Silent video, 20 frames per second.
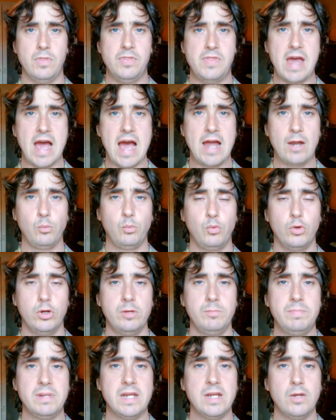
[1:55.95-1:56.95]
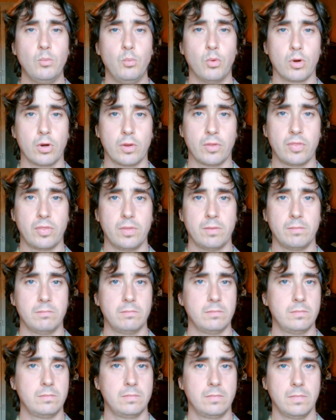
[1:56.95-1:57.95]
that would be worth
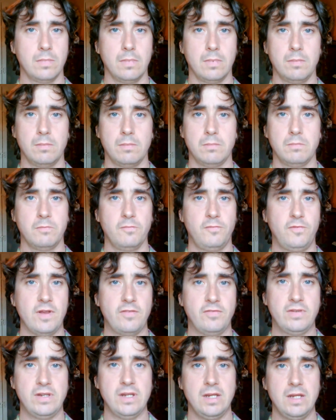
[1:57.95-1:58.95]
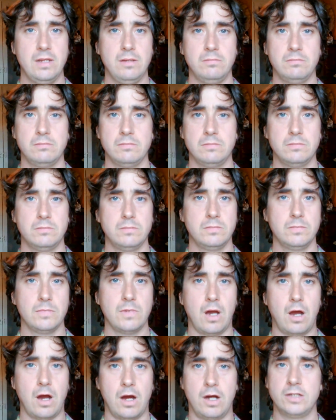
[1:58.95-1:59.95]
$50,
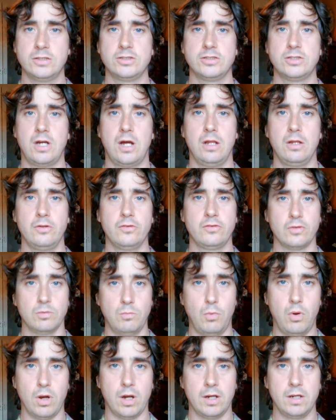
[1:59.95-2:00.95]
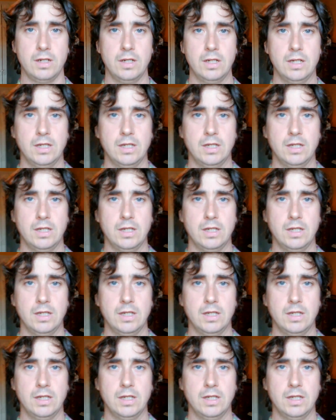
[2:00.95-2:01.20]
$100 or more,